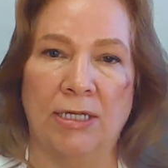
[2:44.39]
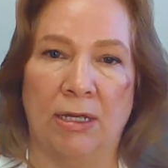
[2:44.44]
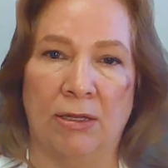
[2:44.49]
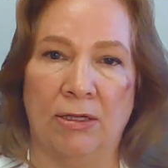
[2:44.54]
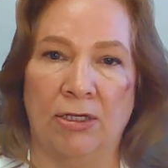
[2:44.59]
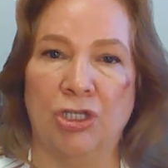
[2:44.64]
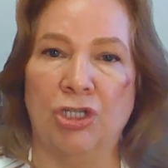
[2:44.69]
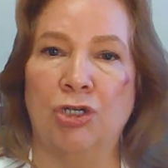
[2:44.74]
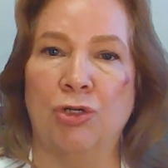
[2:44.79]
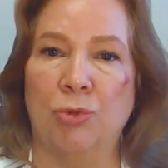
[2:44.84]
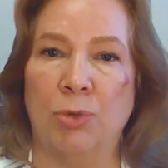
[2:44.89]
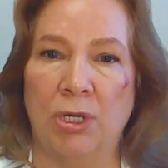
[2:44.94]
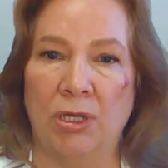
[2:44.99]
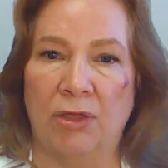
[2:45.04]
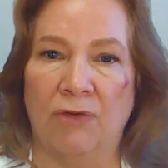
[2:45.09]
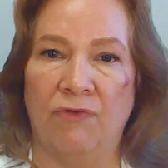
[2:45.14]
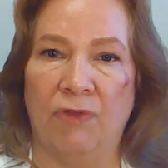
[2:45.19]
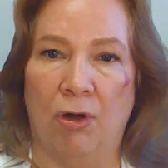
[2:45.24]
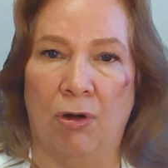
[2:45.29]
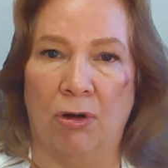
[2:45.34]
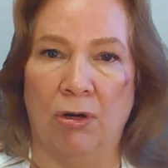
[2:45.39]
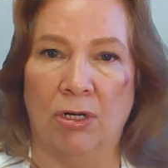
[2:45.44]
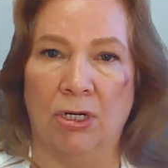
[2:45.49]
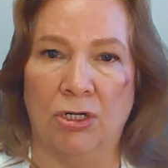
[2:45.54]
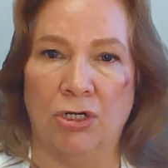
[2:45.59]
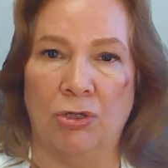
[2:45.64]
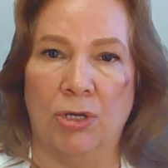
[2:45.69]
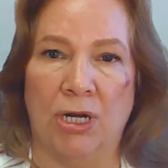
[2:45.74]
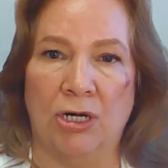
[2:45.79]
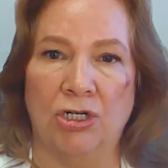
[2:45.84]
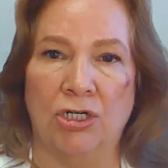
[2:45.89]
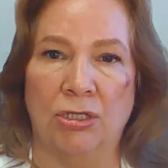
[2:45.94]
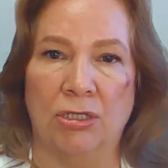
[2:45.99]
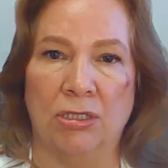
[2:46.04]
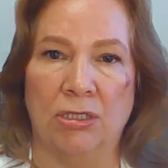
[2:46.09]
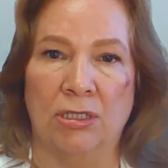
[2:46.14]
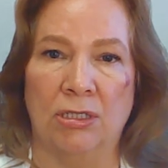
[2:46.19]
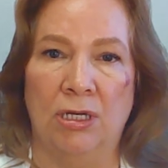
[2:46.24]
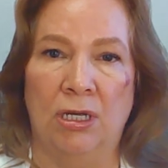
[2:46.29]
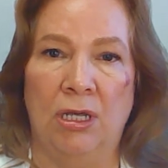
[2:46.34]
how the strength of the heart
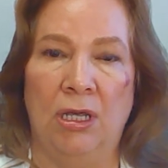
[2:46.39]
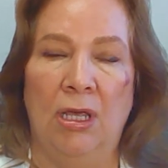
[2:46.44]
contractions.